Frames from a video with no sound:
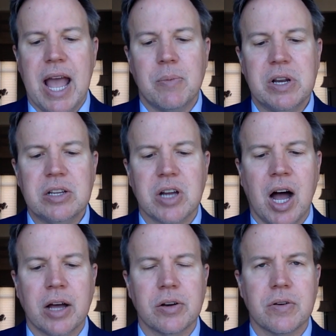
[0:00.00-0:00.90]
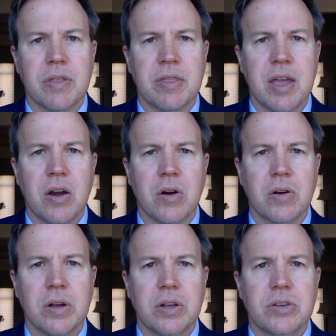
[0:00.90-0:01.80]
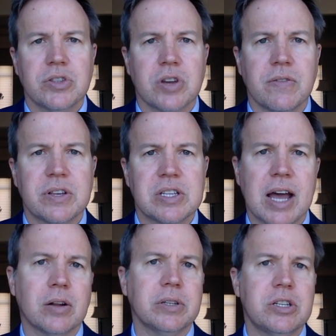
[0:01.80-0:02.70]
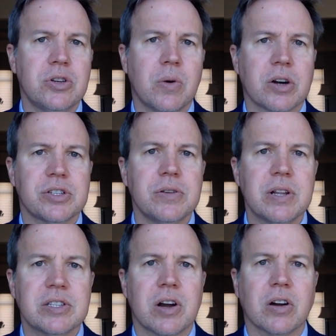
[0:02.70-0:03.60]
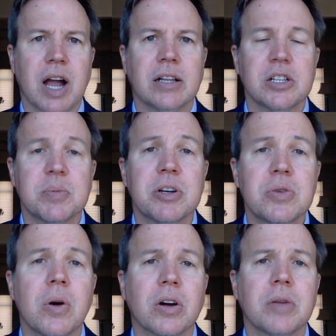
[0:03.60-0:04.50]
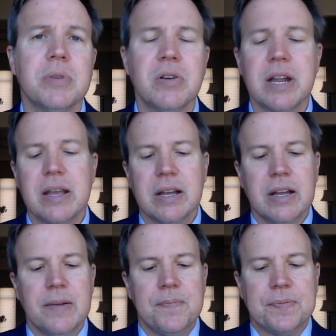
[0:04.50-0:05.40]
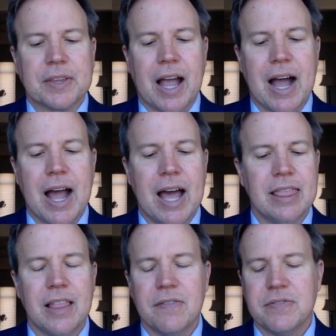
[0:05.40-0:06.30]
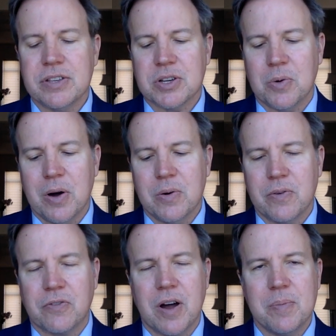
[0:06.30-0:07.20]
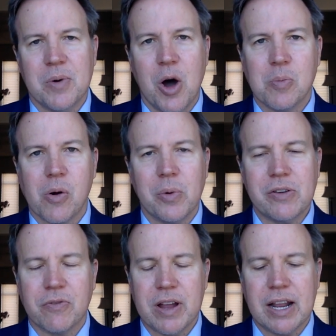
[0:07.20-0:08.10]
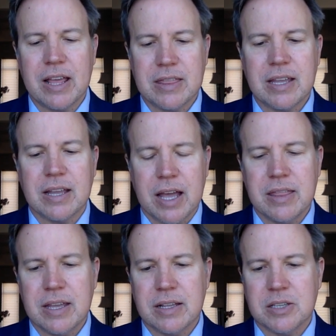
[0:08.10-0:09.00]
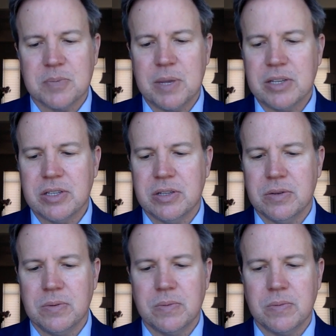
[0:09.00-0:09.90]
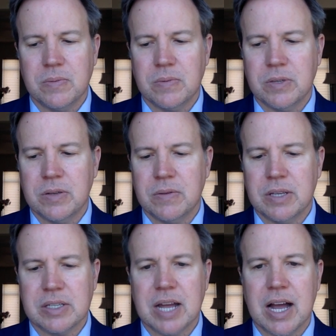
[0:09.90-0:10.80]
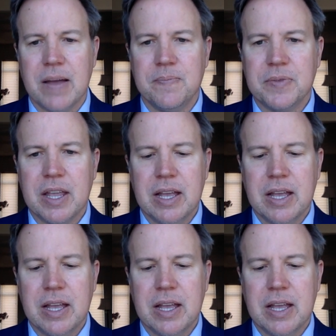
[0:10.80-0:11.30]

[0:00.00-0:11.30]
And we need to honor their service, not only to our students and our college, but to our community uh, I love this quote from Oprah Winfrey, and I think I think it speaks to to this time.